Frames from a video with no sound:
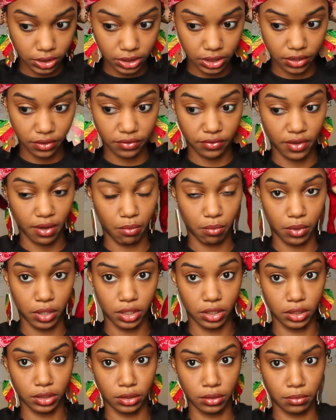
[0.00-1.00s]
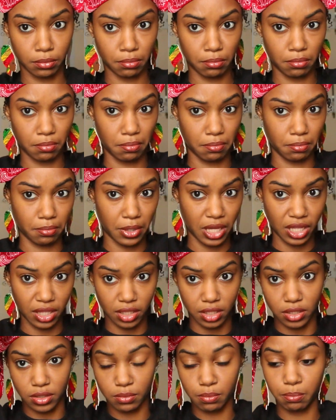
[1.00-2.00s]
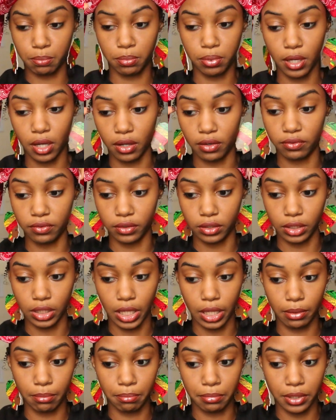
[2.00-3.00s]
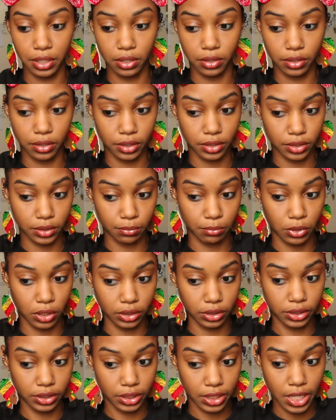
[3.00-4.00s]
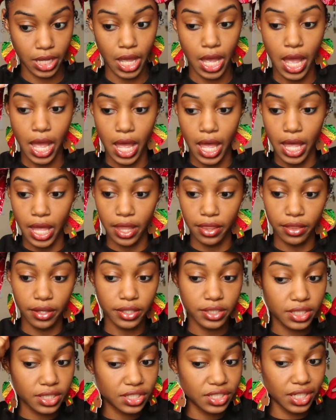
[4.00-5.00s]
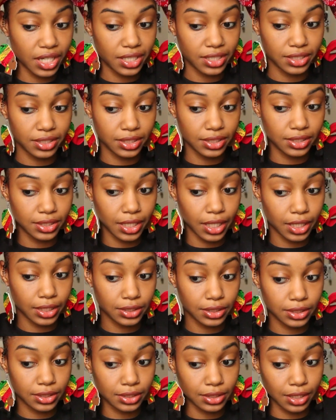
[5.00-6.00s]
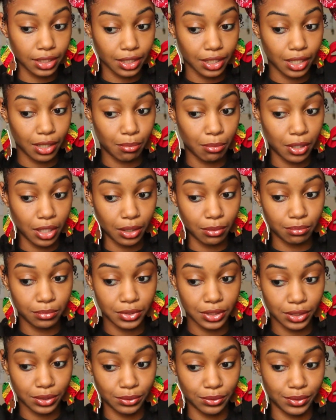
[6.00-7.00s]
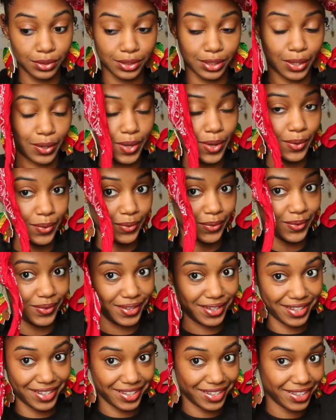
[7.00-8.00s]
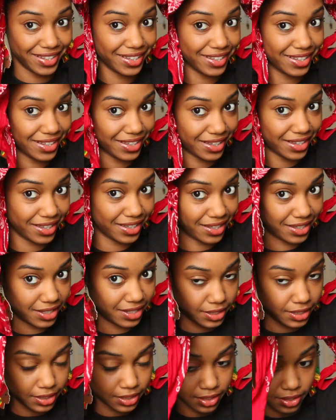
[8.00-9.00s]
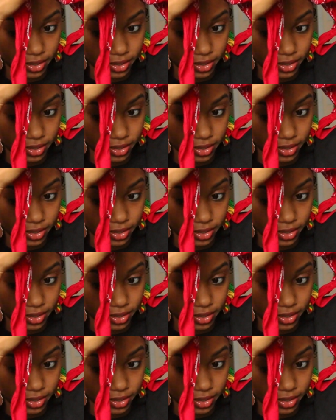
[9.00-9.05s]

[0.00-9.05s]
I'm gonna take it off, but you guys can tell, like, since I didn't let it dry all the way, I had somewhere to go, shoot. But since I didn't let it dry